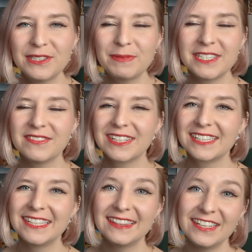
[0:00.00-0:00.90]

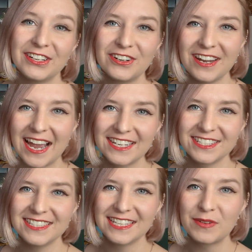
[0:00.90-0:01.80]
specifically lyric
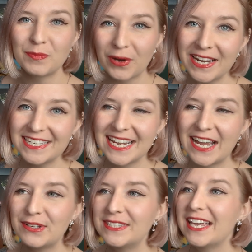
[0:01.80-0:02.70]
reactions and
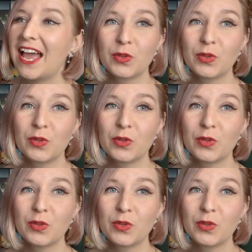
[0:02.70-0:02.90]
breakdowns.